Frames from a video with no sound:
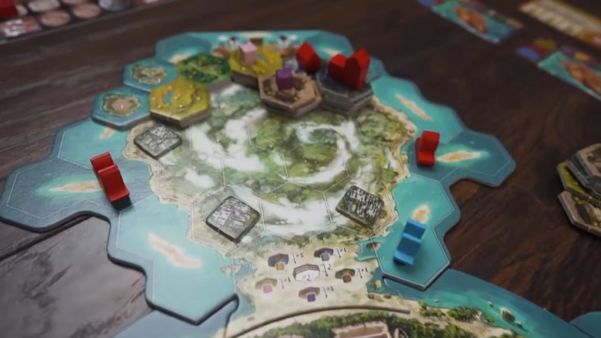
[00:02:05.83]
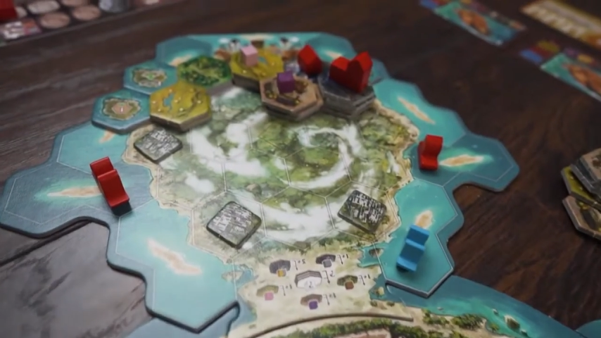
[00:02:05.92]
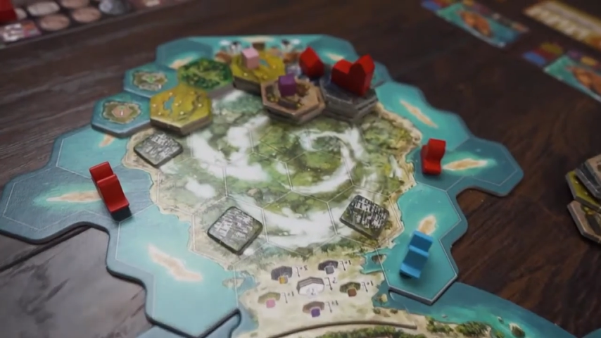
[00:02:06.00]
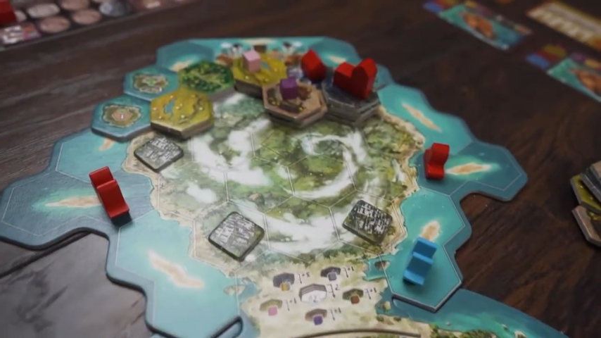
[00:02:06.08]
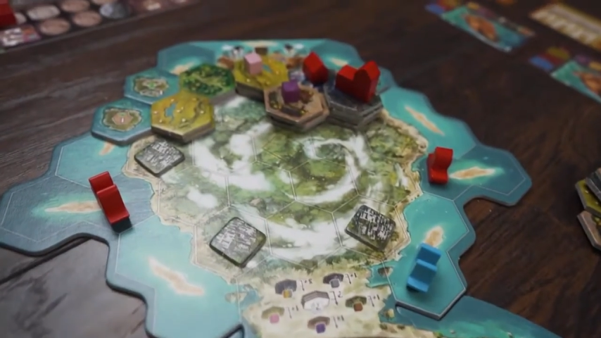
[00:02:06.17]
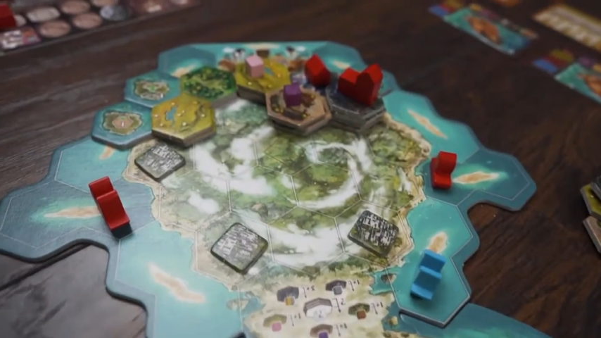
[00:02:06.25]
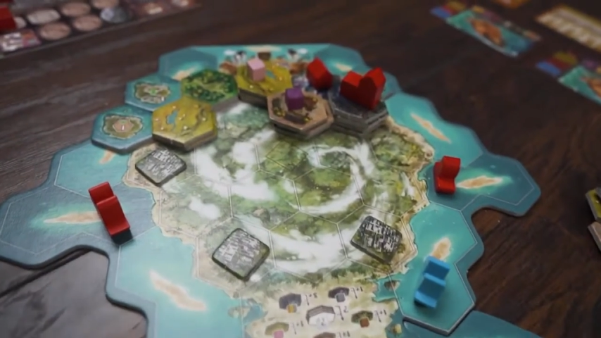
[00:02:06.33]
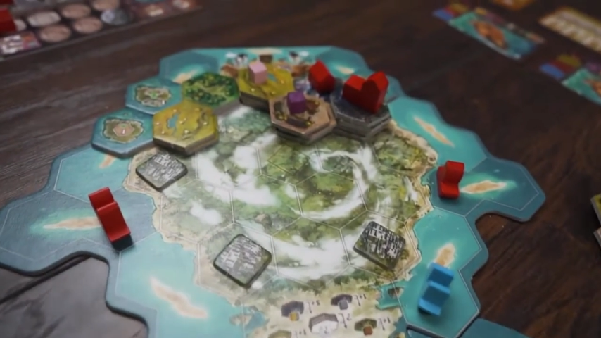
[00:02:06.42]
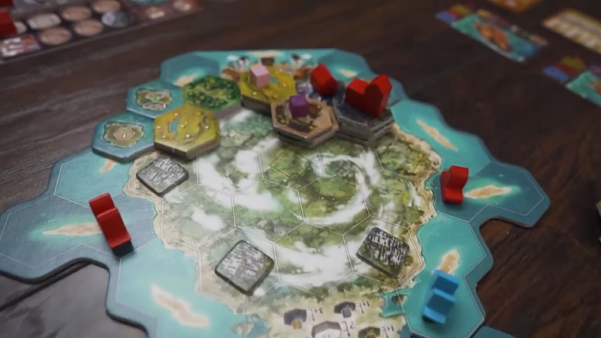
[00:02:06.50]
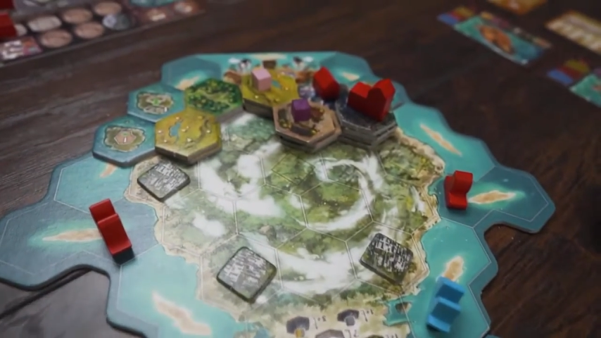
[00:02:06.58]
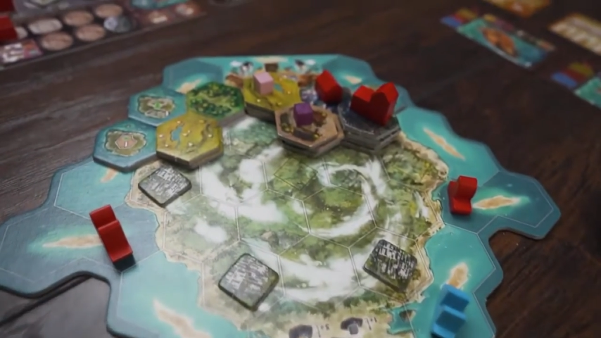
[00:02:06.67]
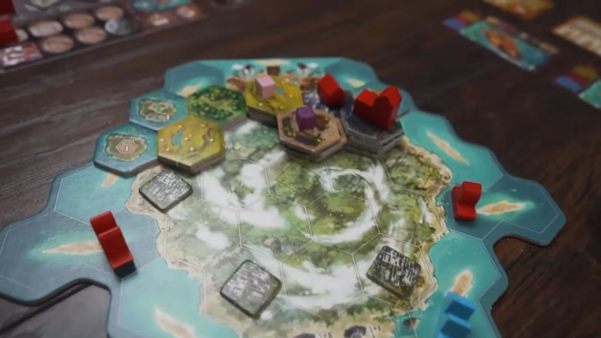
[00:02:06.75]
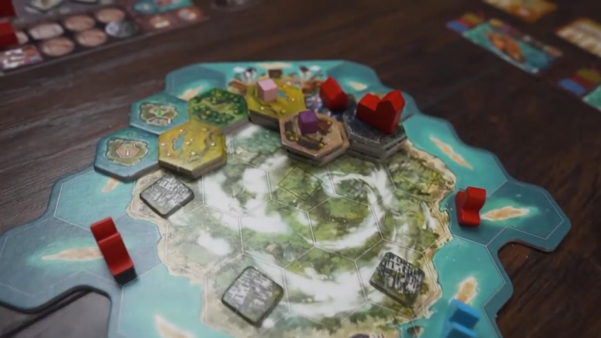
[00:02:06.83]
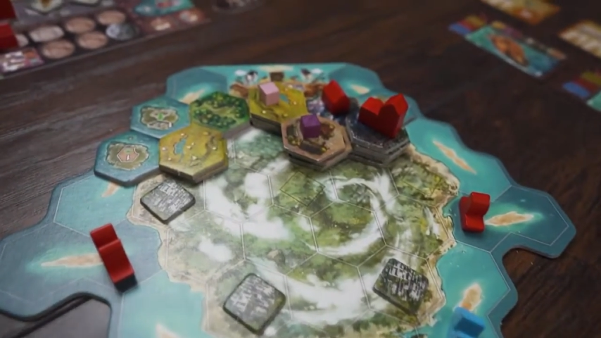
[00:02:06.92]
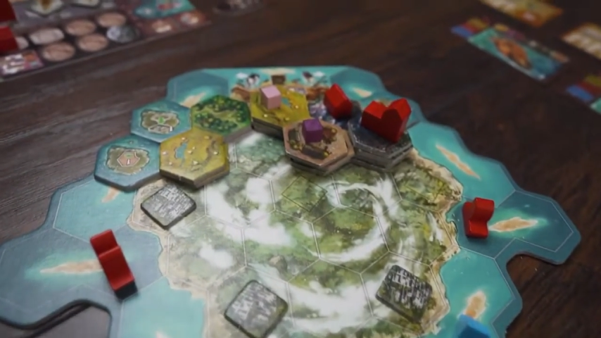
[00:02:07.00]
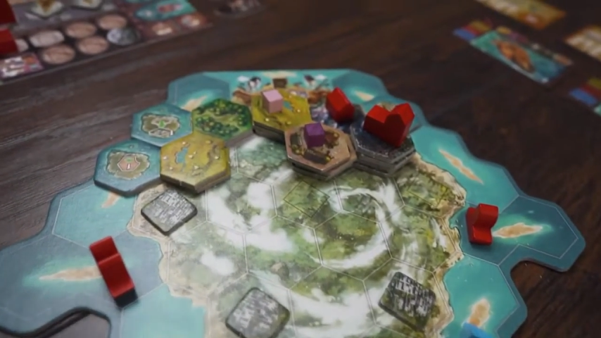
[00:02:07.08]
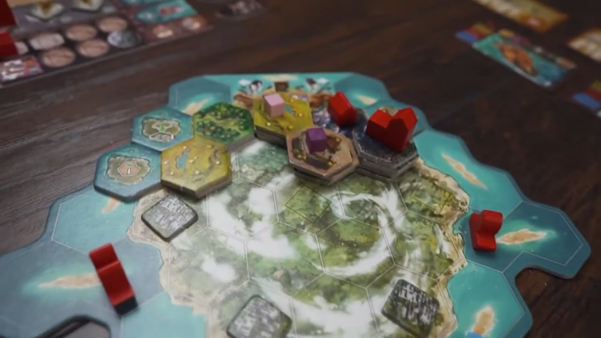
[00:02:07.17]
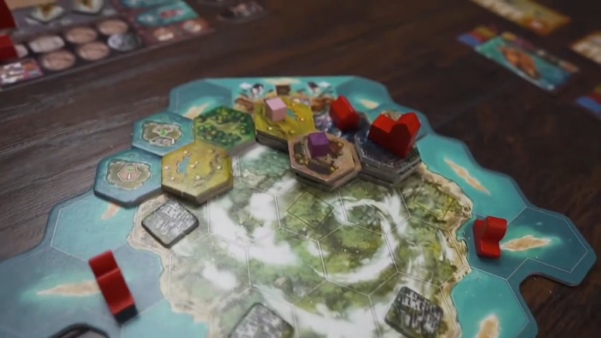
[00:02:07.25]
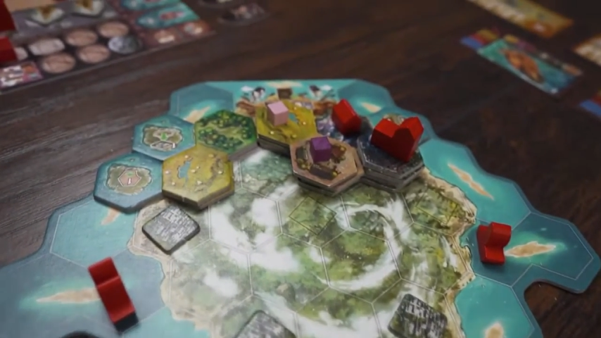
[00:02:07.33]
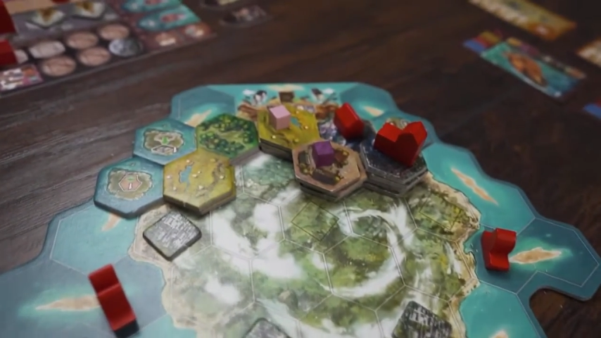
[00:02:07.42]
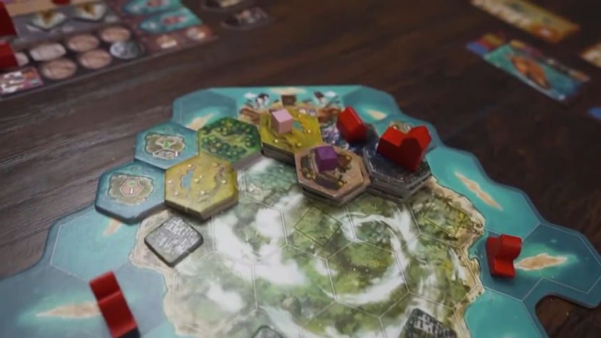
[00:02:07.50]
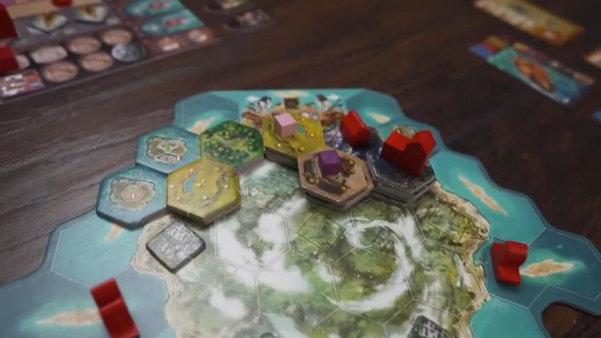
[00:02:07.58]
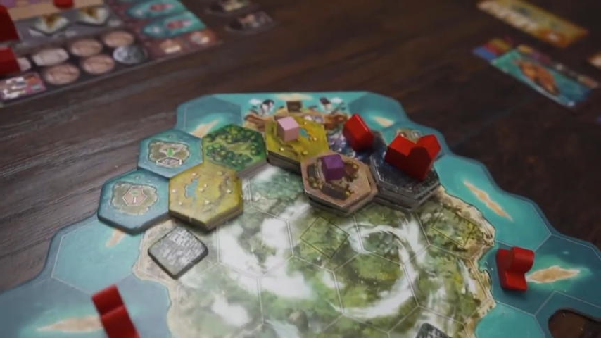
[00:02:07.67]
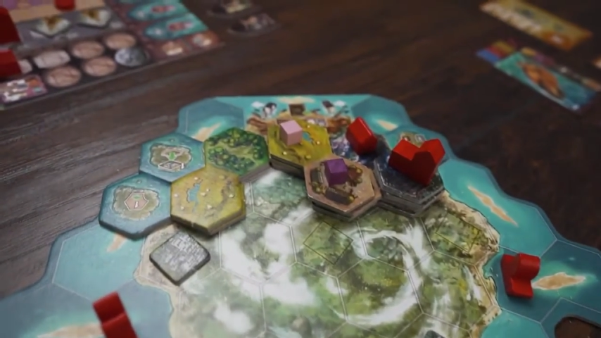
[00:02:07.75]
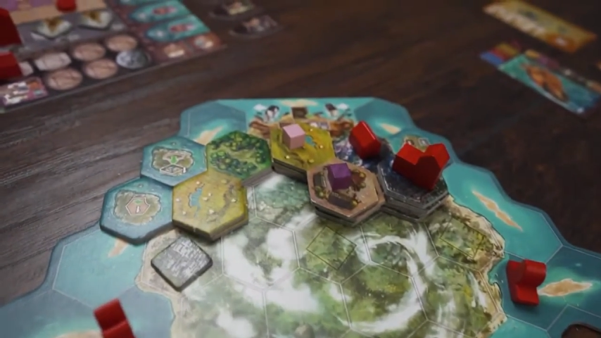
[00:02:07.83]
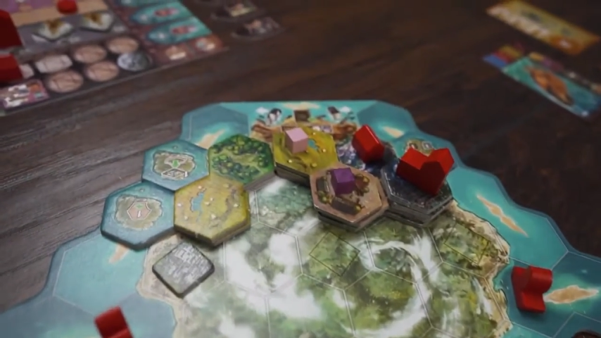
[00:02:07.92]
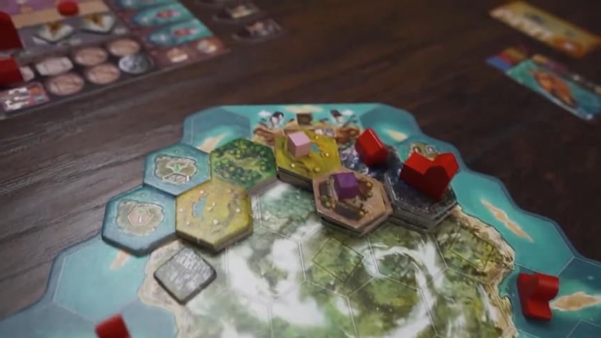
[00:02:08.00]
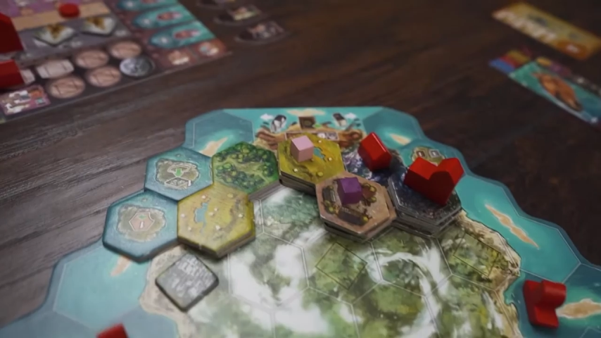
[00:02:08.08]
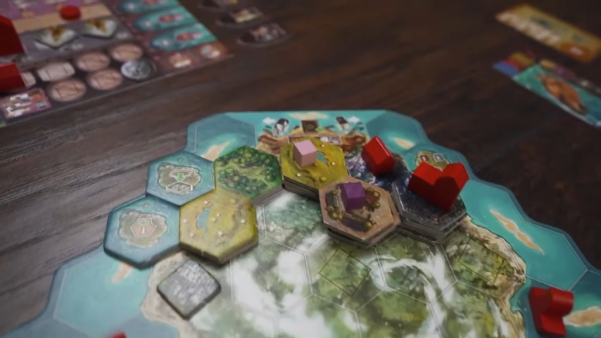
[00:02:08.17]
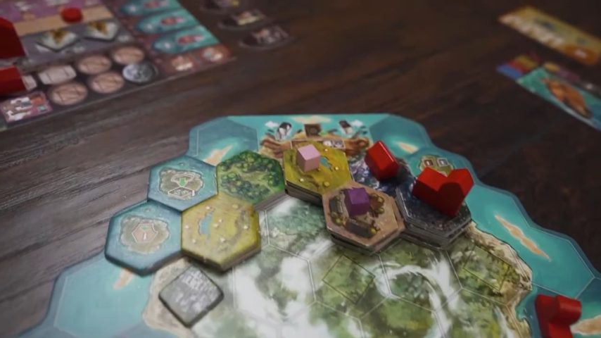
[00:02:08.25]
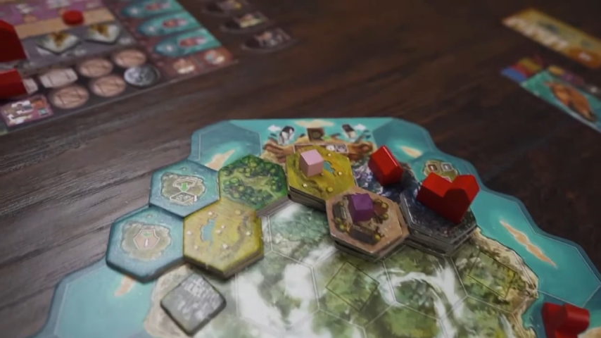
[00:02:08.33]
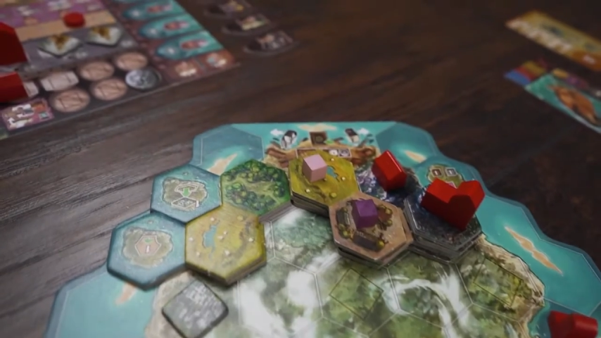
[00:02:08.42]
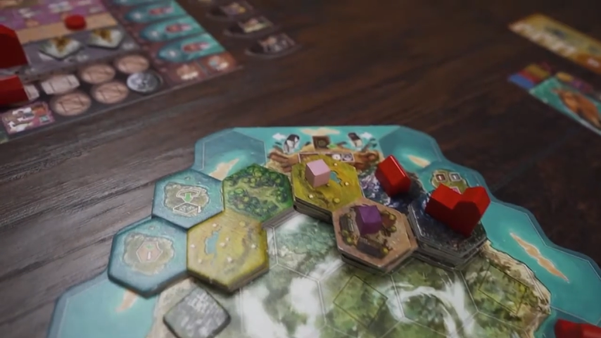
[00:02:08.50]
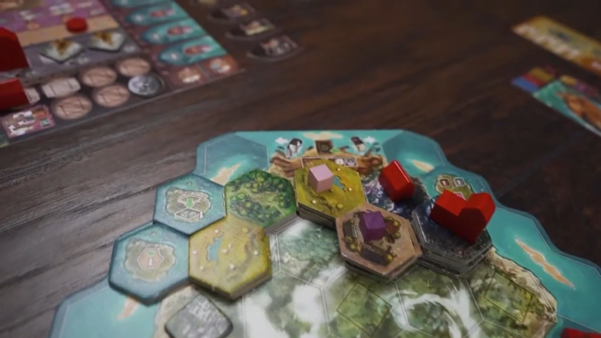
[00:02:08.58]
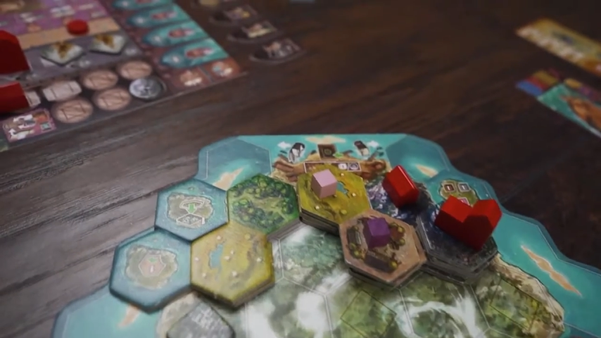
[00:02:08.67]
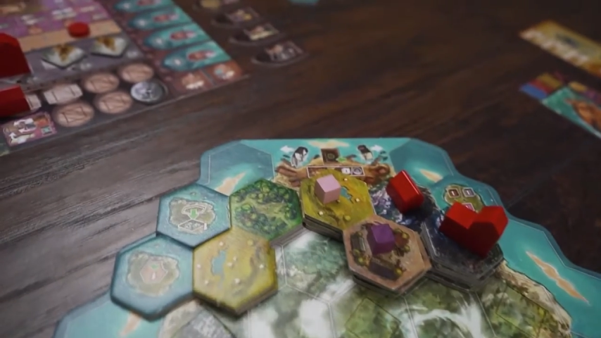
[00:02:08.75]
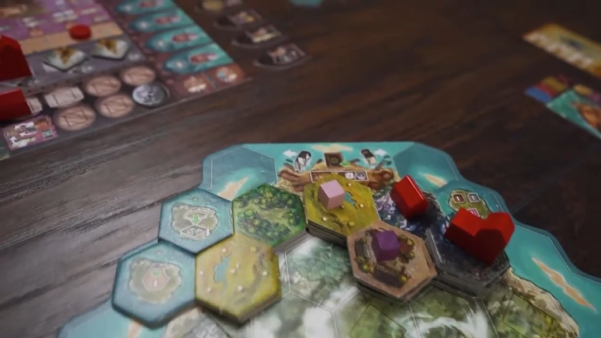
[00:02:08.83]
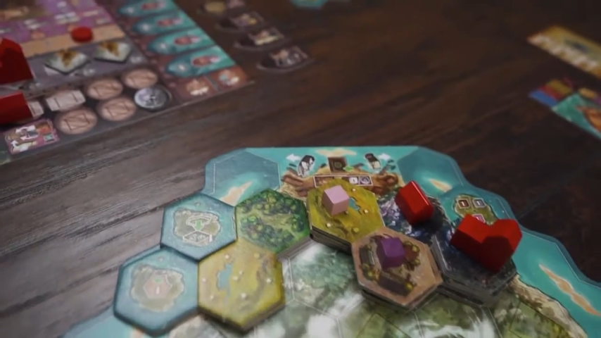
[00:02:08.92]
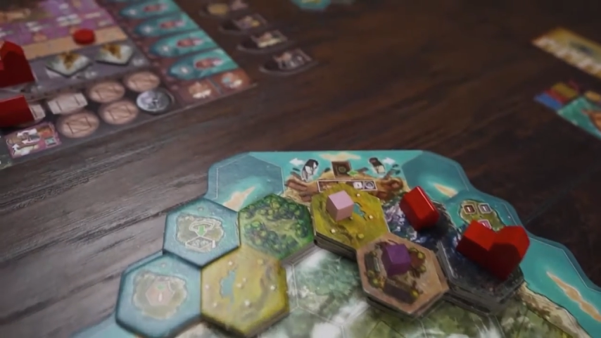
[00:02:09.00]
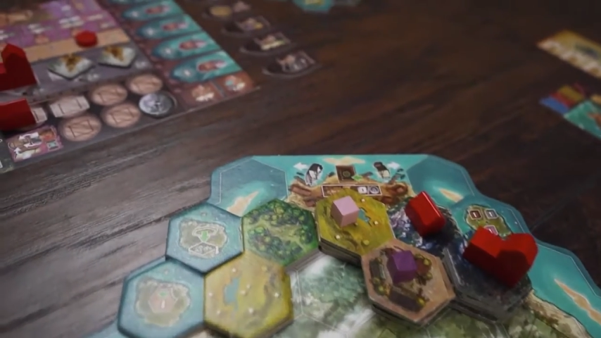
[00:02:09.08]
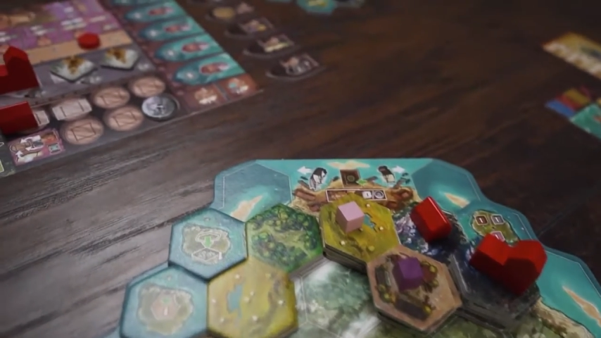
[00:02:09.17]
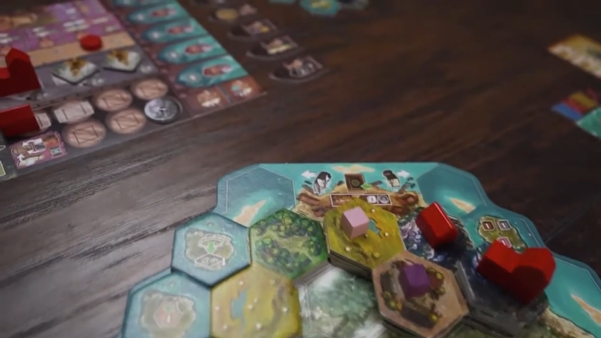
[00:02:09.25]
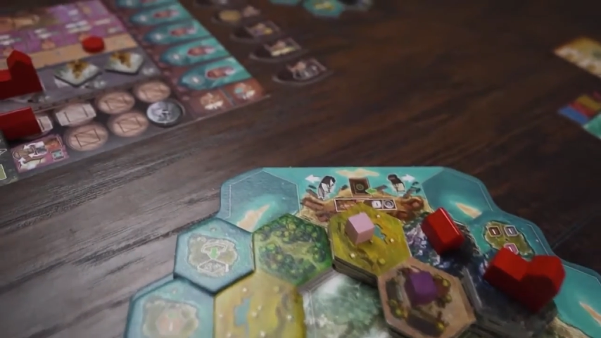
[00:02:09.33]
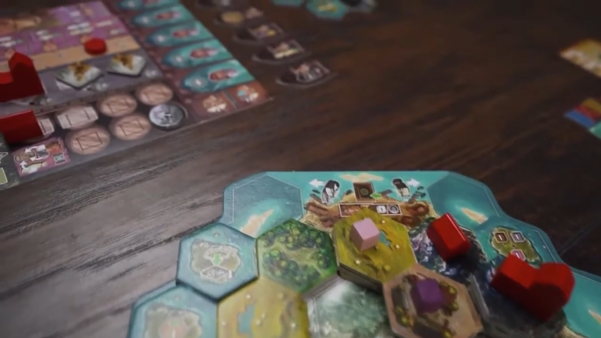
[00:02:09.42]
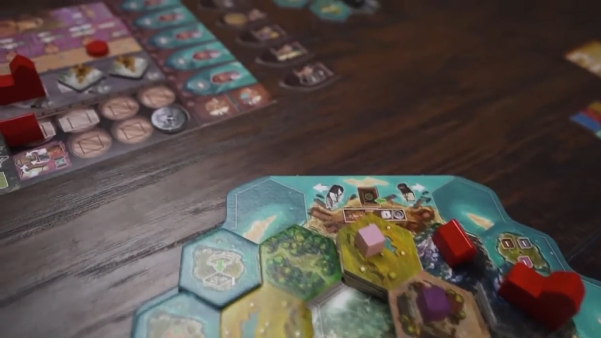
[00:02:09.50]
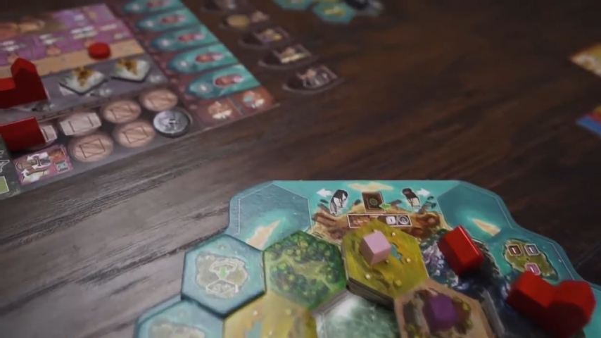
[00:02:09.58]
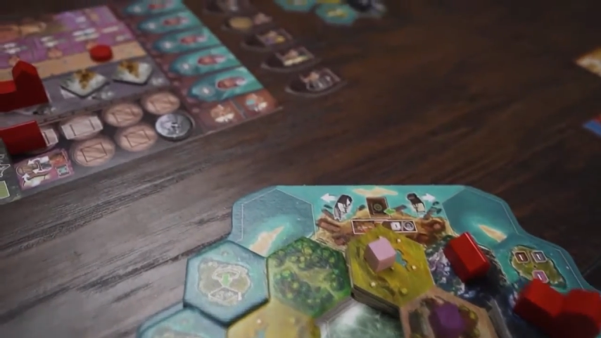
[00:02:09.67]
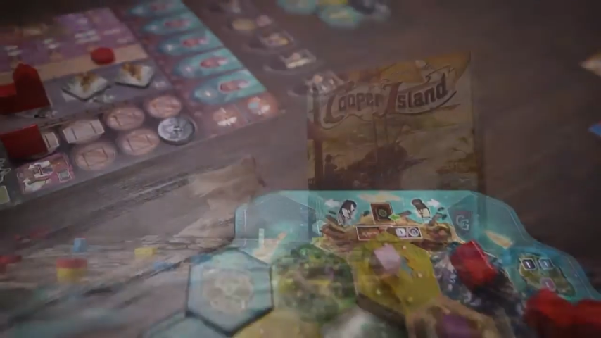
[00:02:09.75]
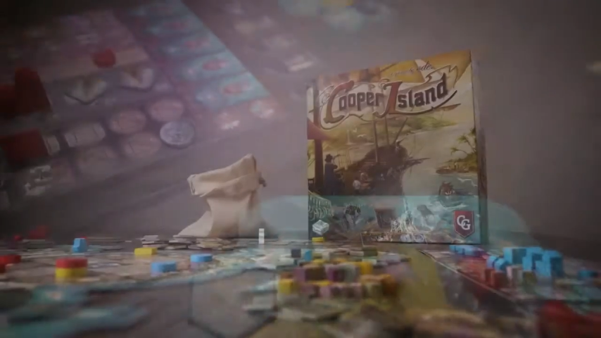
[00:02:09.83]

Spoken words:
(no speaker visible)